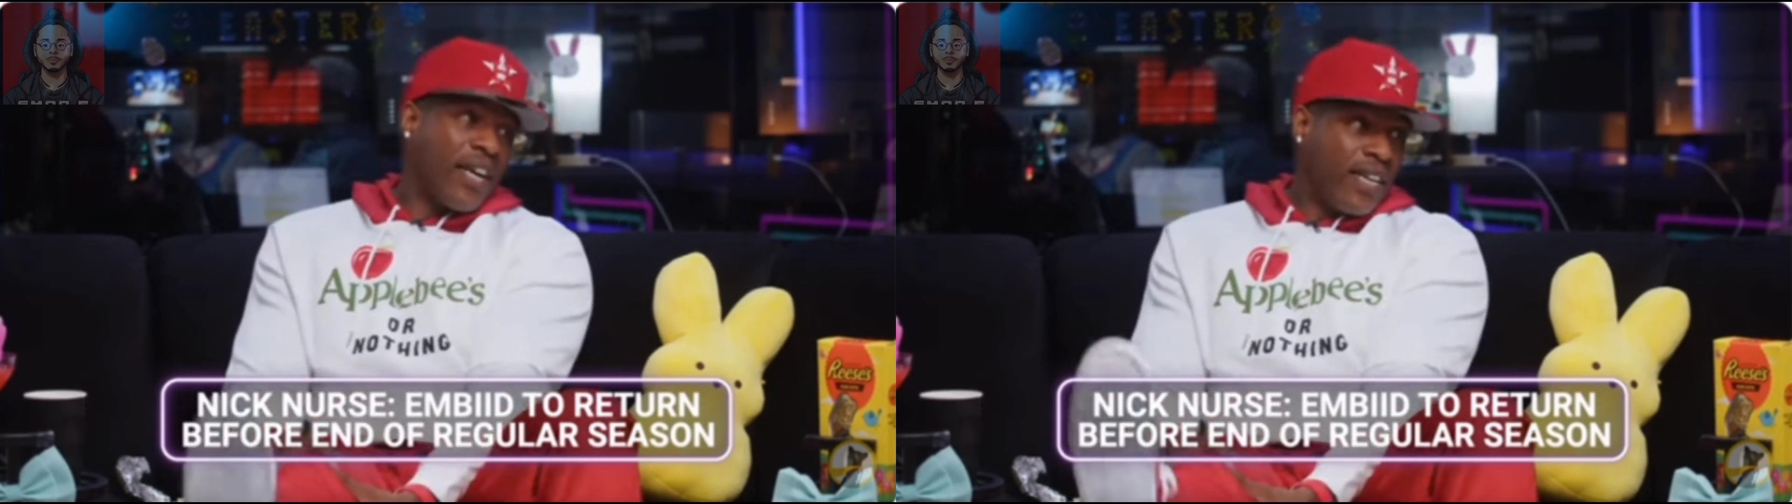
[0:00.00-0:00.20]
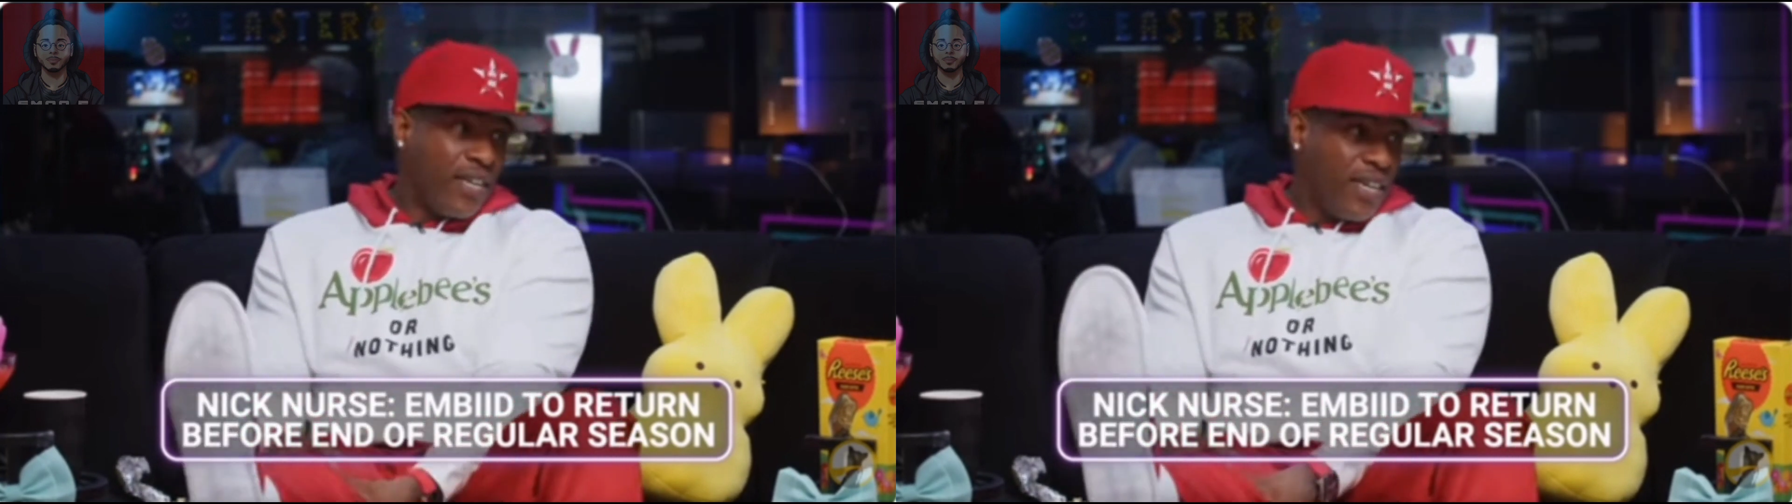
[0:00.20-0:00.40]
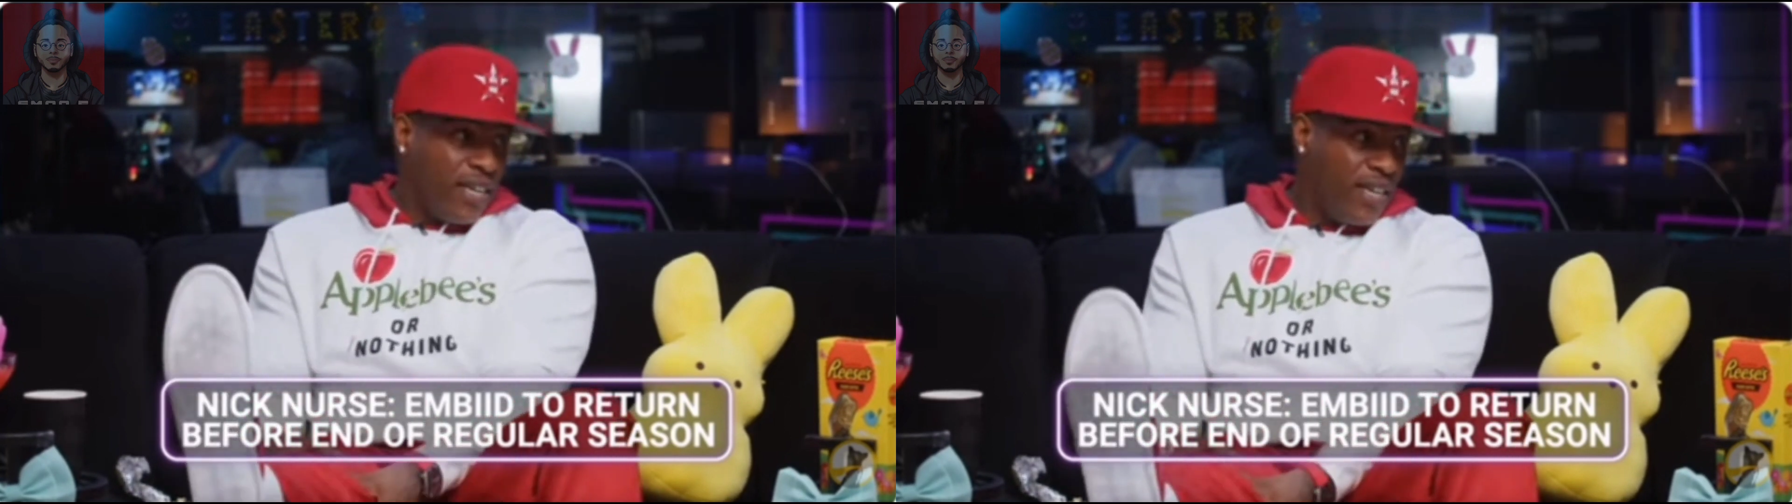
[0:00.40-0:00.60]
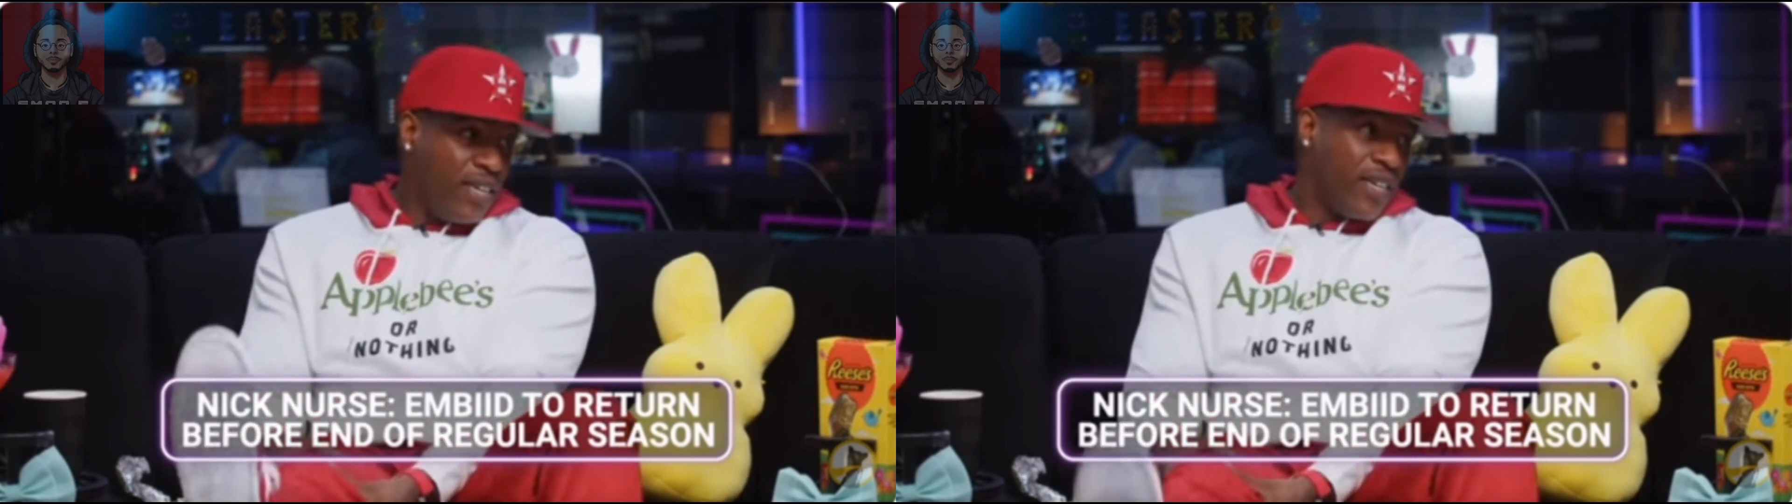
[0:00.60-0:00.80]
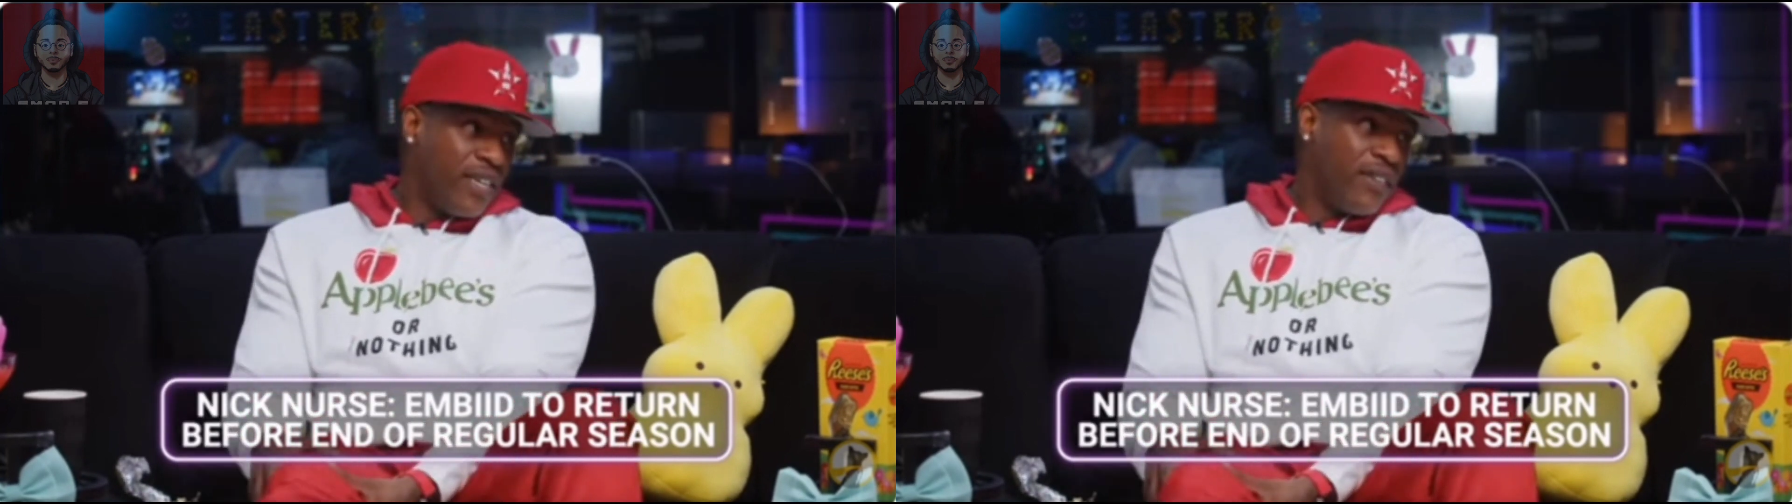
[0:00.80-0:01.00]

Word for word: of the knee and